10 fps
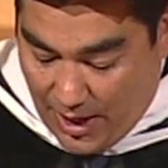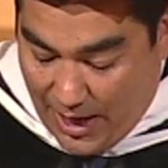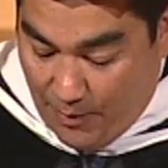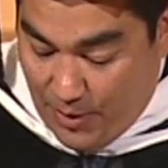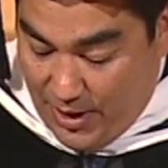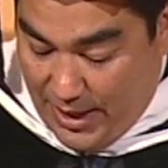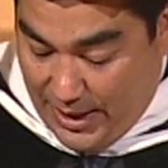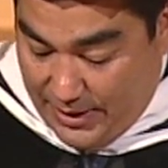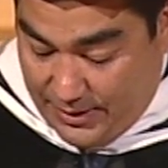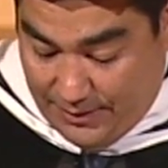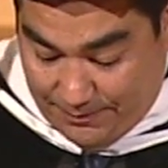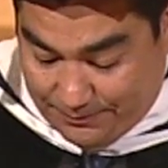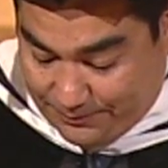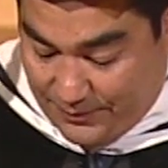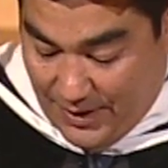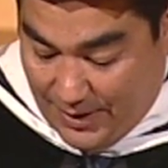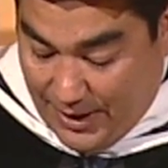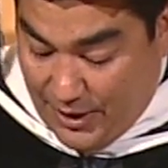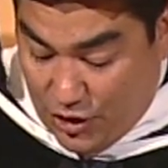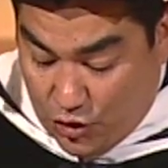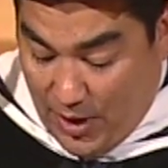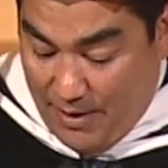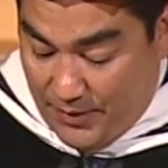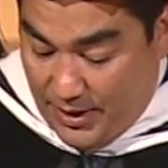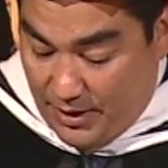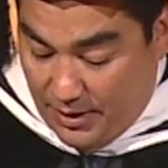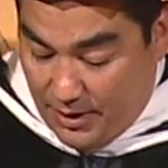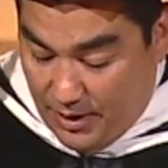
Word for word: I realized that traveling,